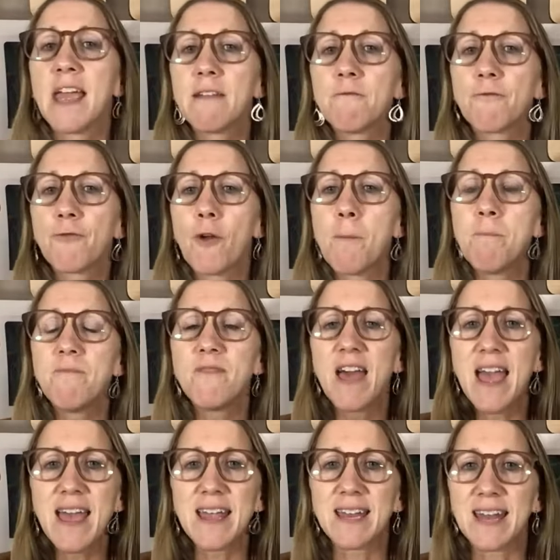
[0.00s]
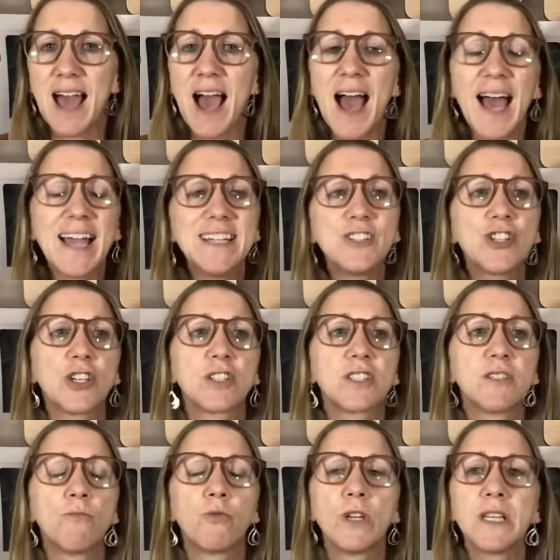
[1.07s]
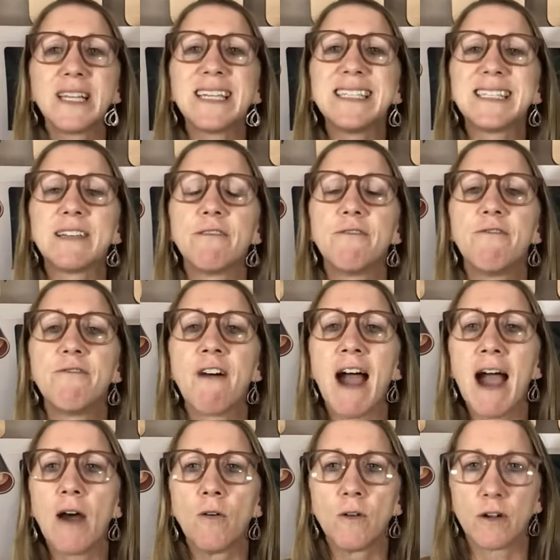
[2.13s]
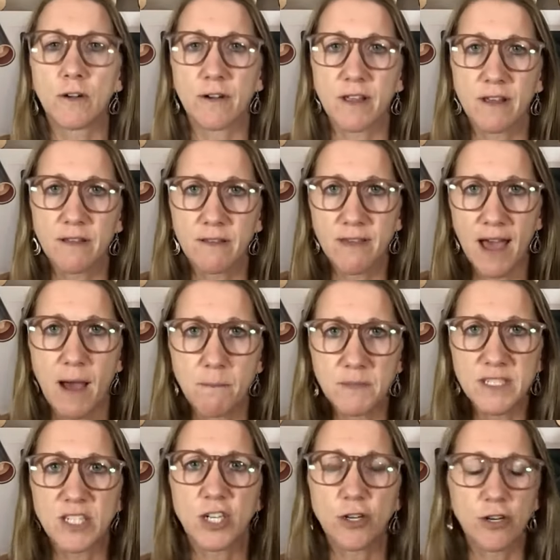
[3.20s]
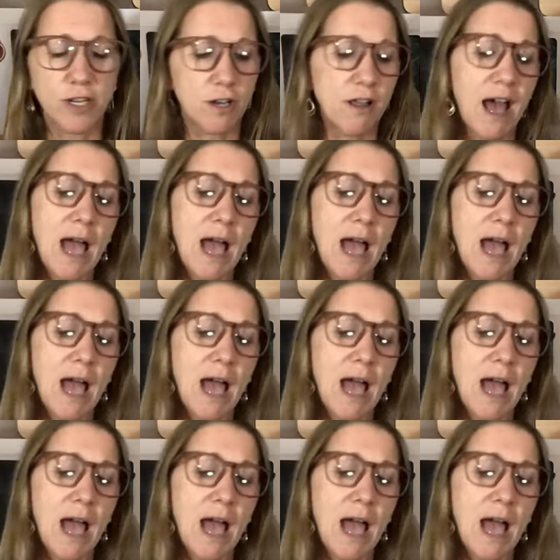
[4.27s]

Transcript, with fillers: And from then, I just really devoured that material.